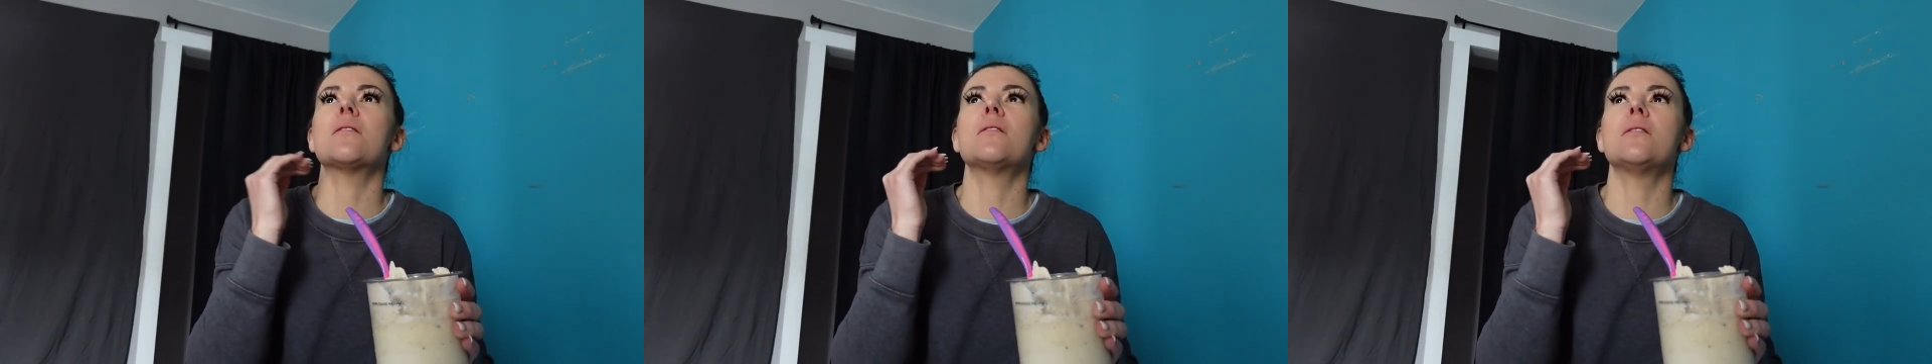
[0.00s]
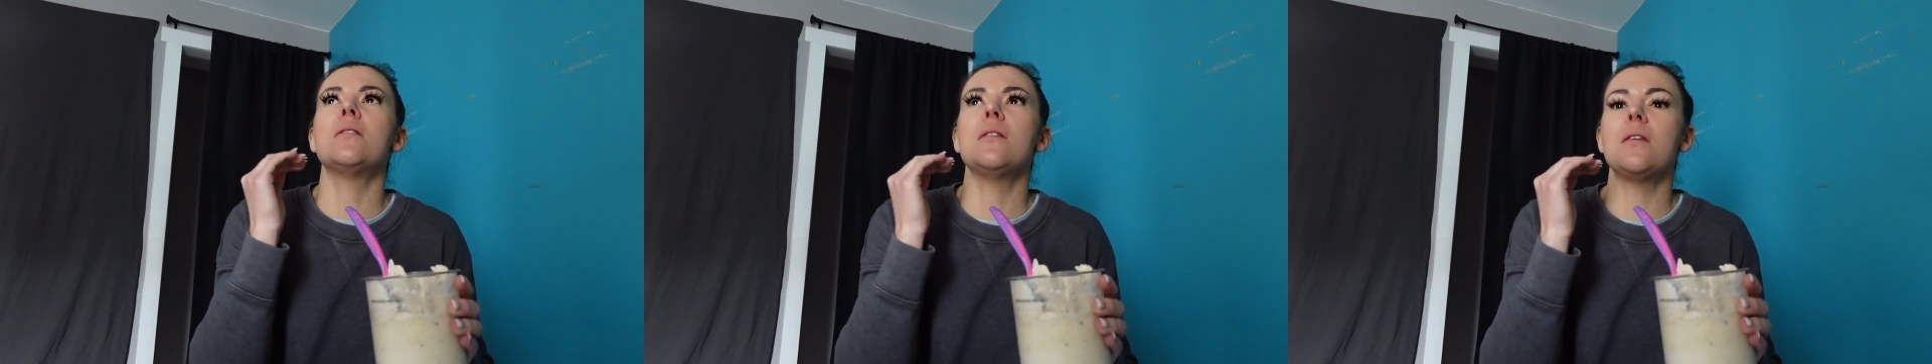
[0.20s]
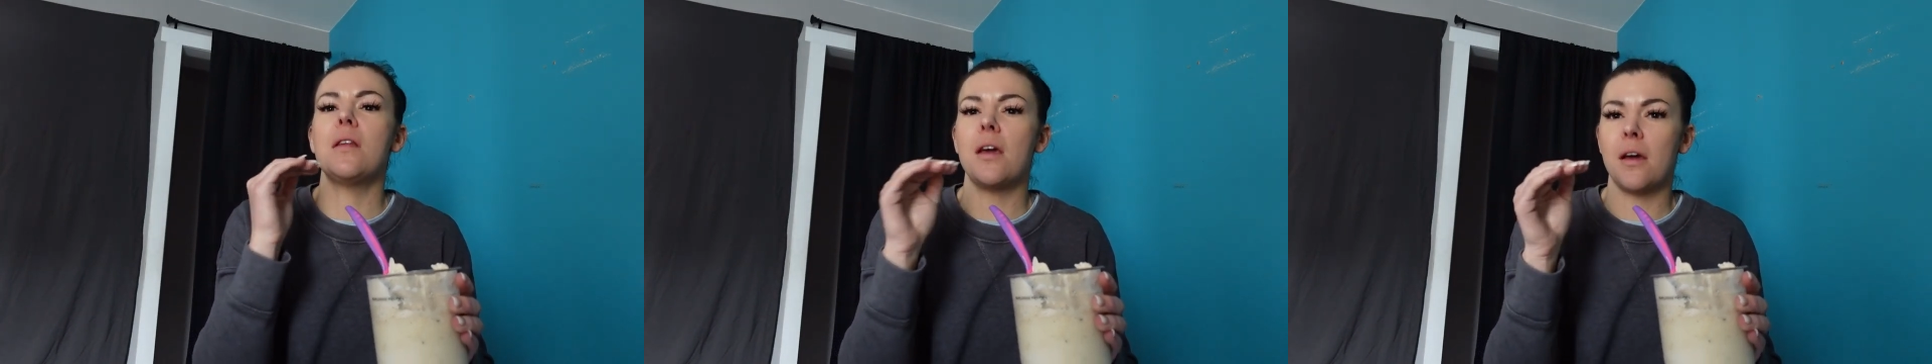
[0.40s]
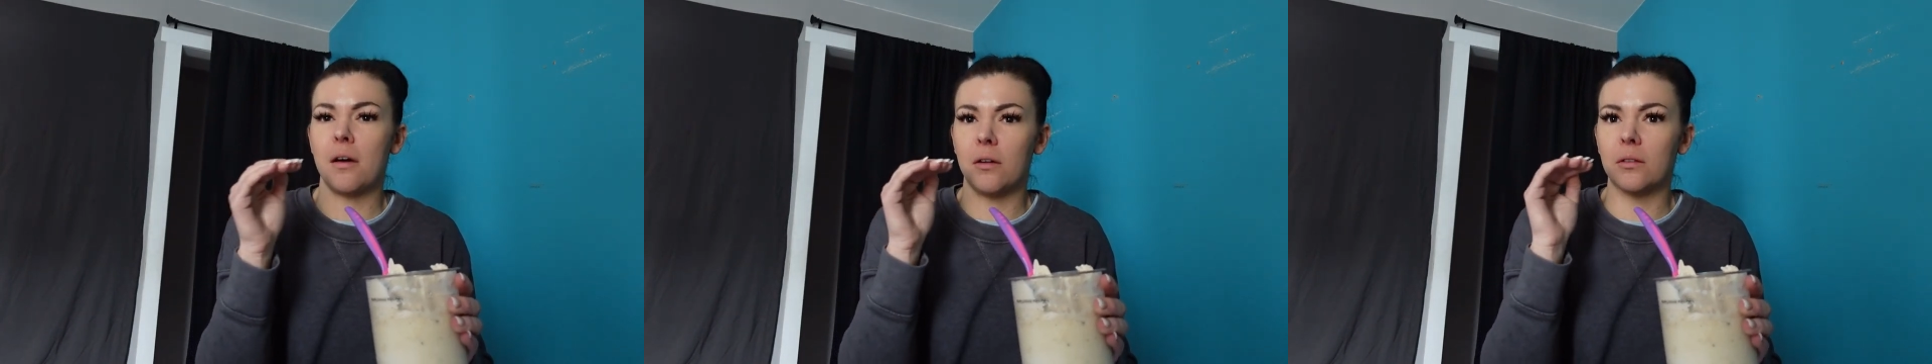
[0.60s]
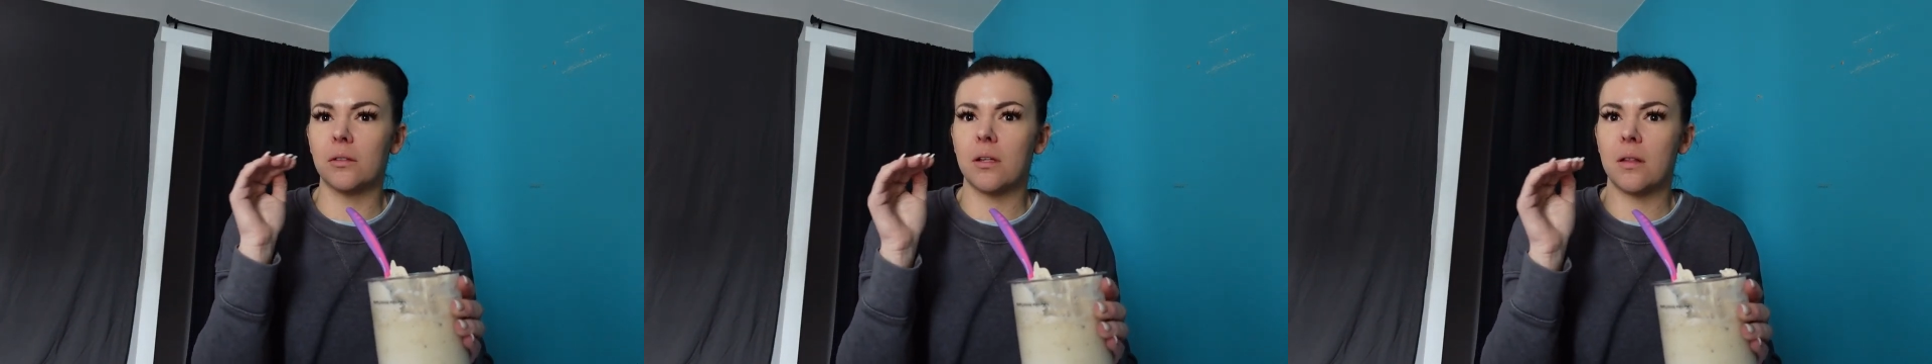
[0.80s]

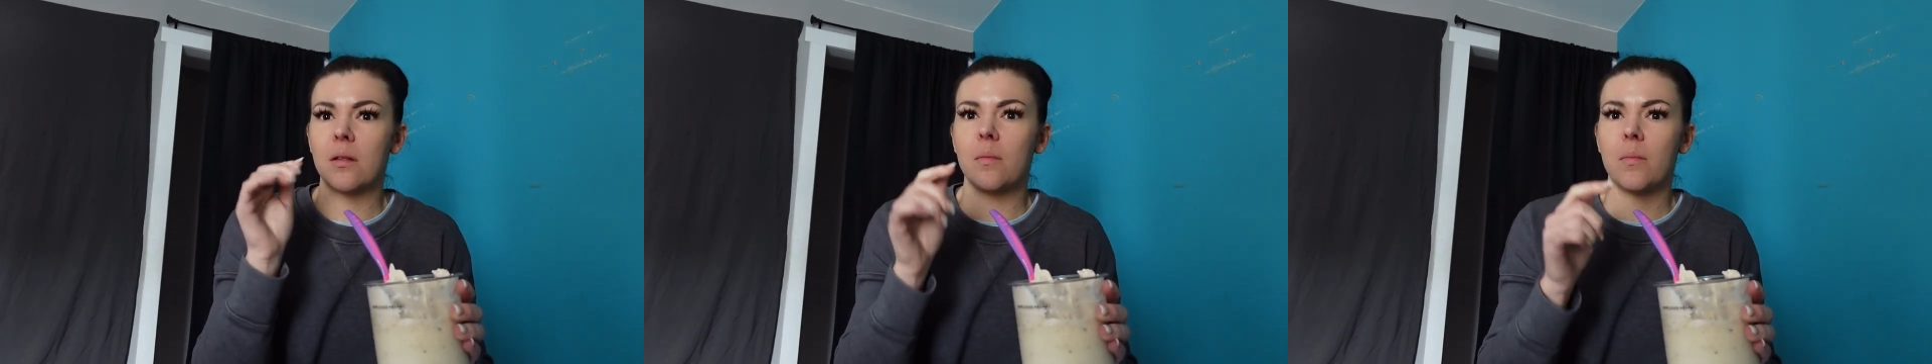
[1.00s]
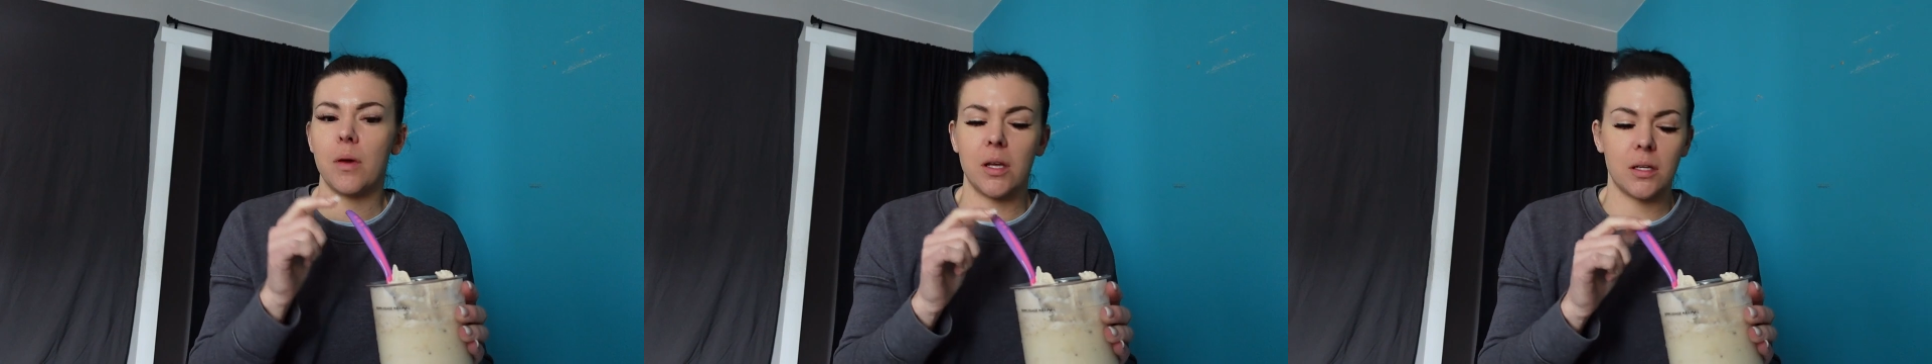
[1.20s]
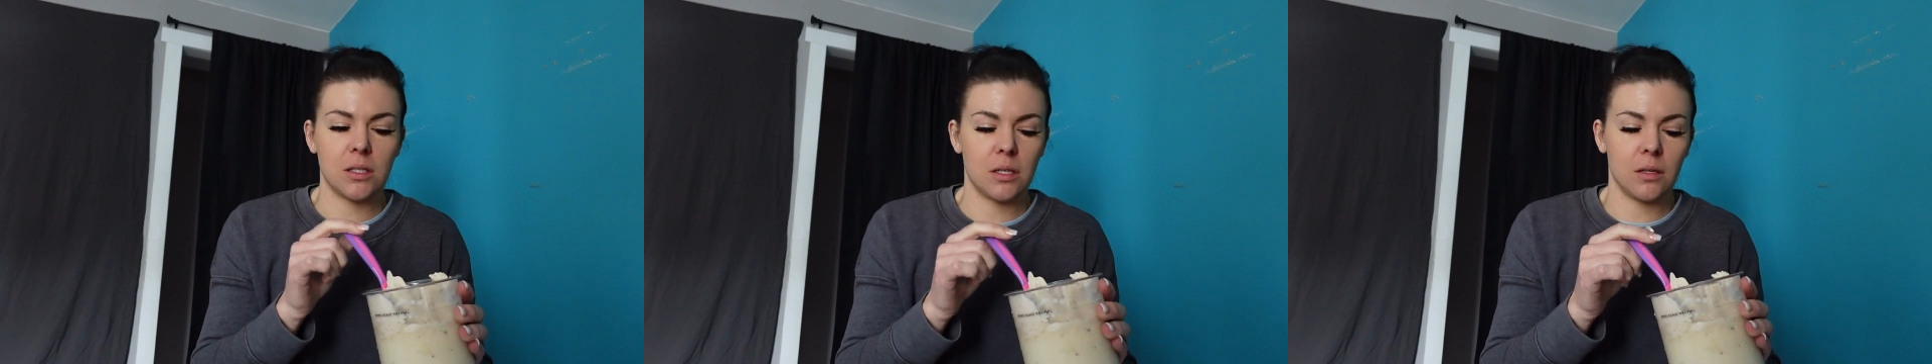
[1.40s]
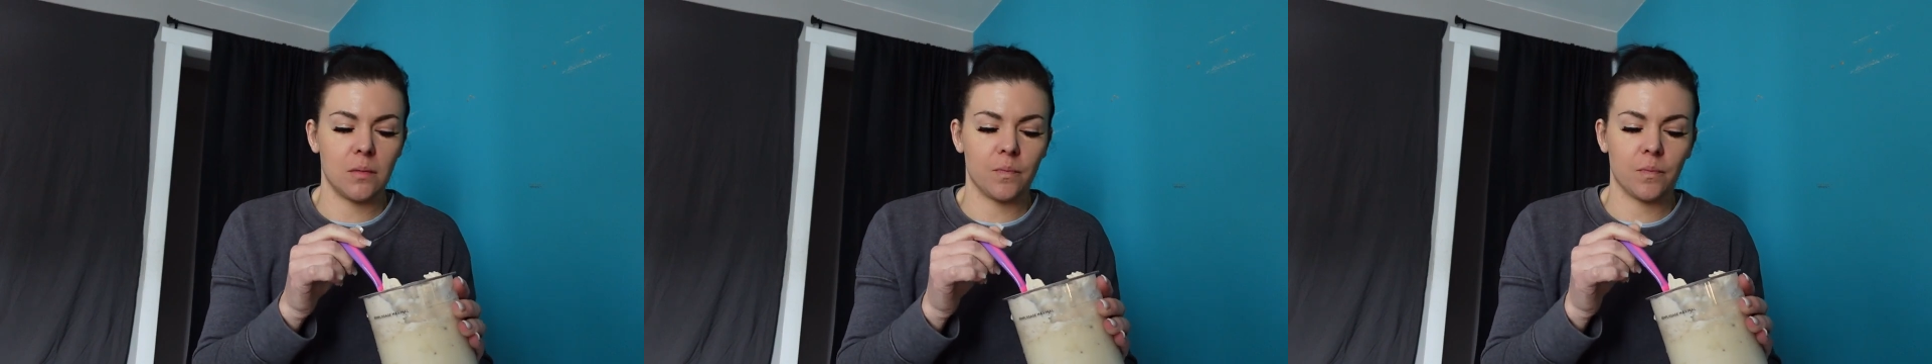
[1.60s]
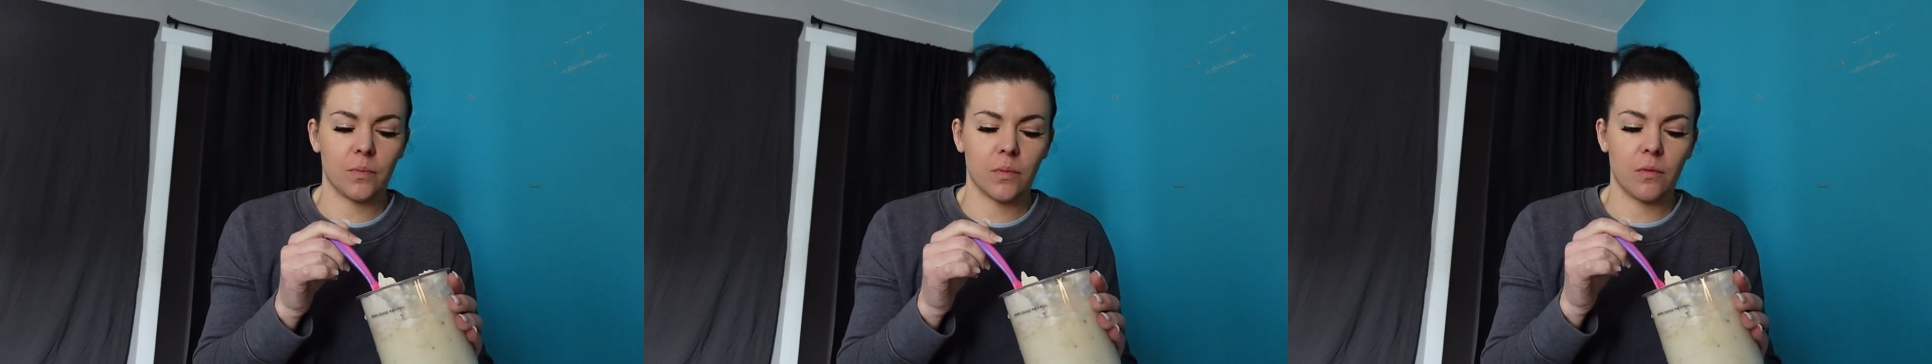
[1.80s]
nailed the mint
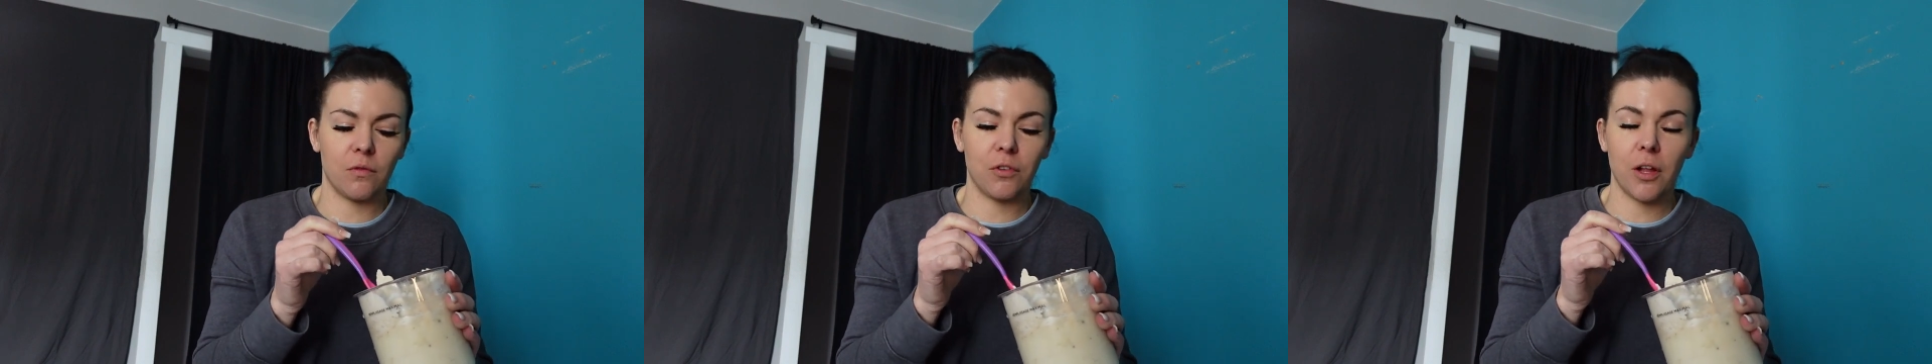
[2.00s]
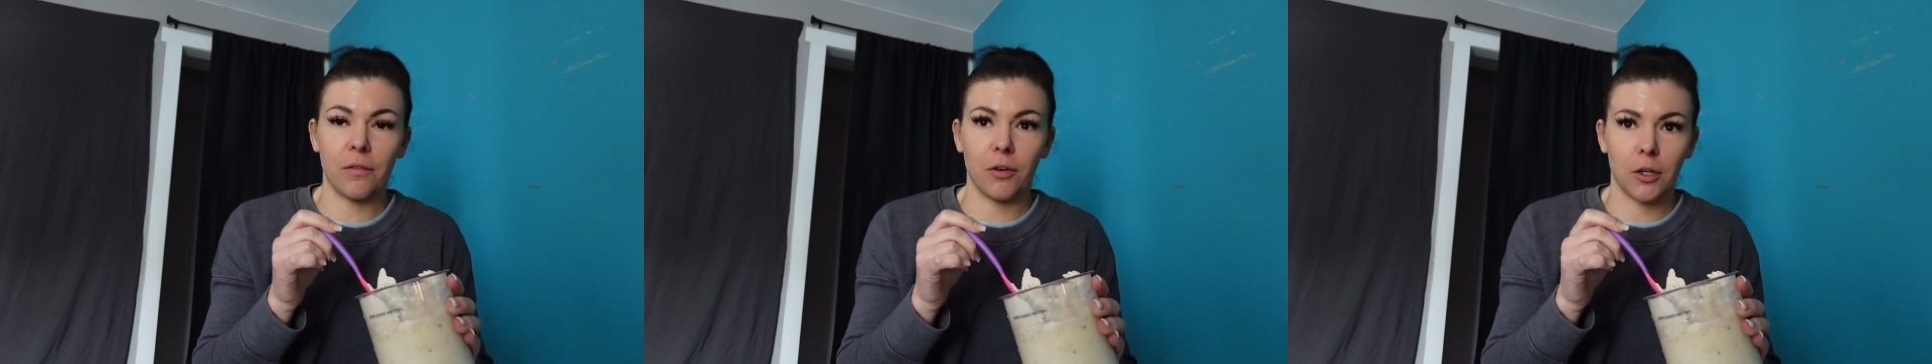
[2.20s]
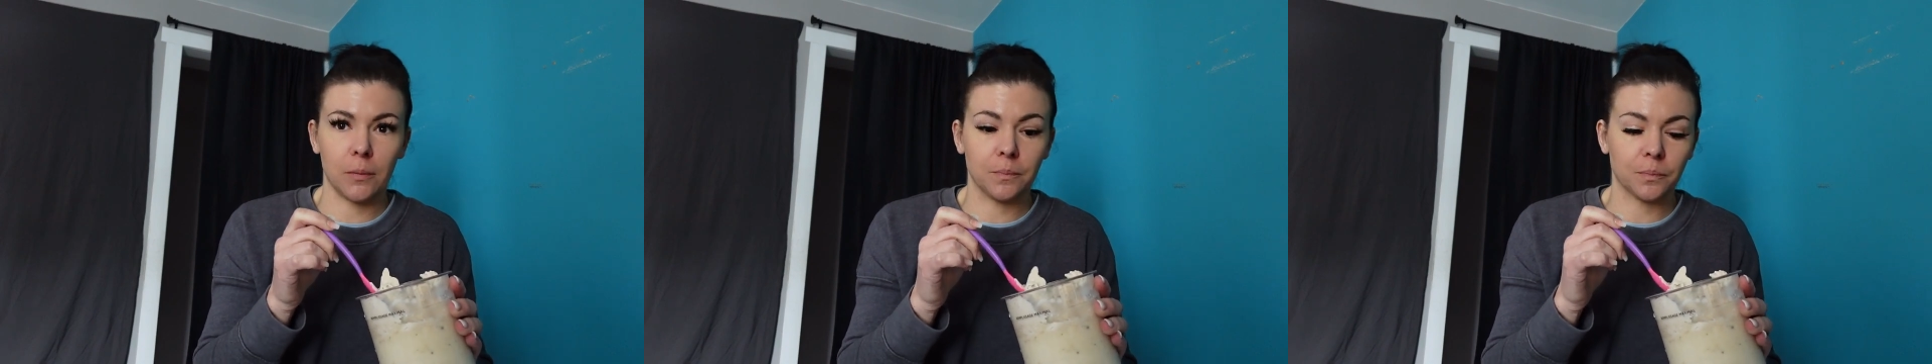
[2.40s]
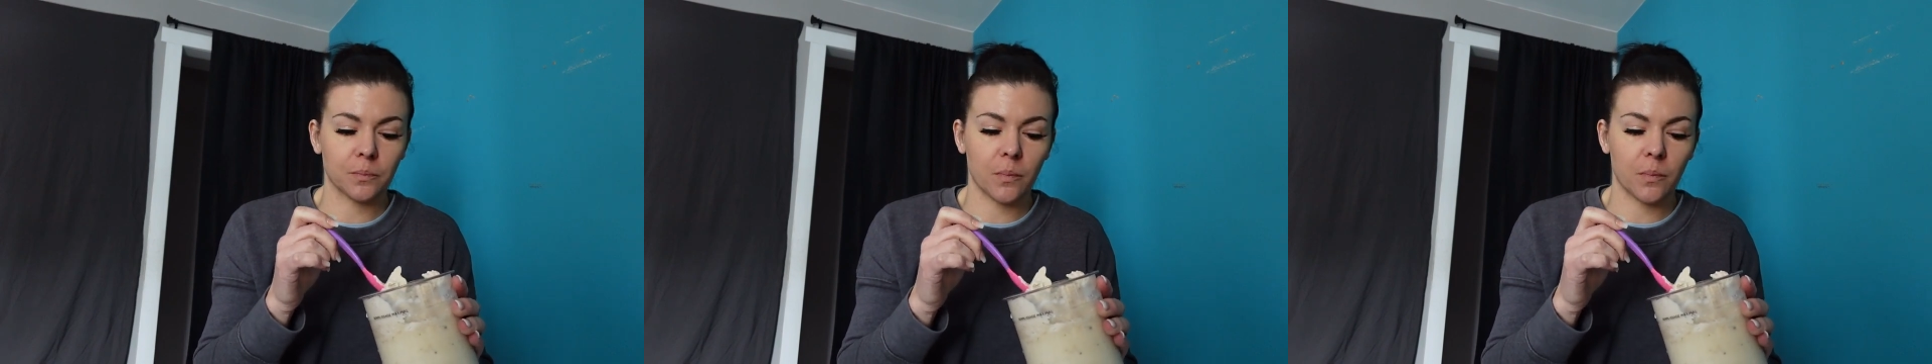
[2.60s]
flavor,